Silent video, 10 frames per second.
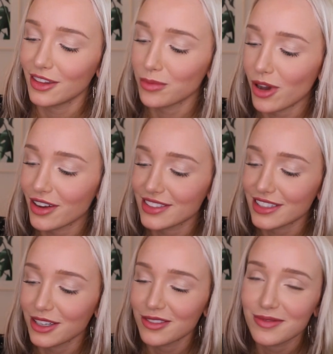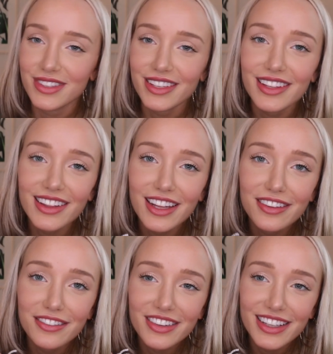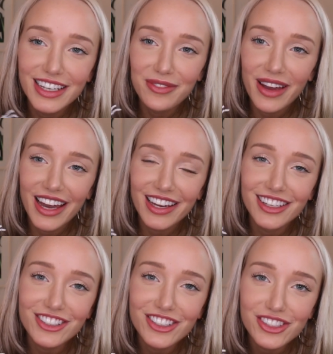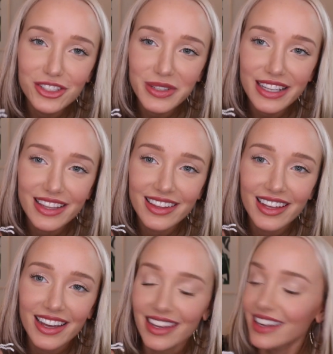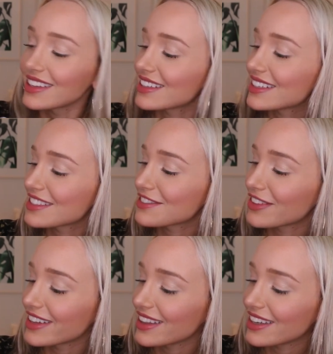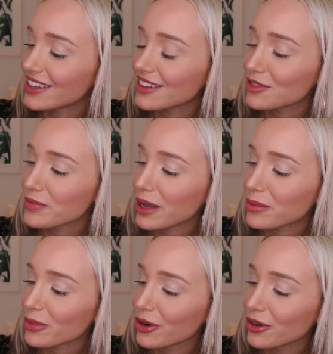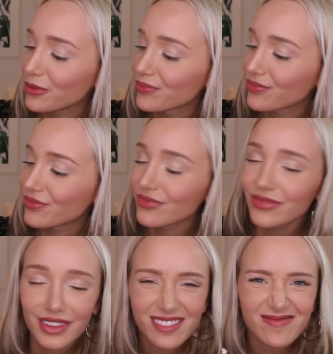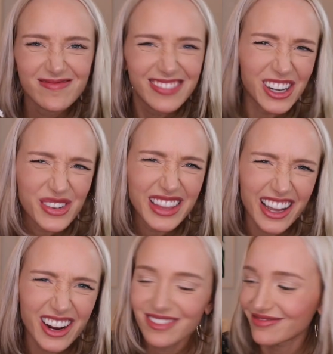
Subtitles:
box comes lovely packaged with these fun little paper, you know what they are.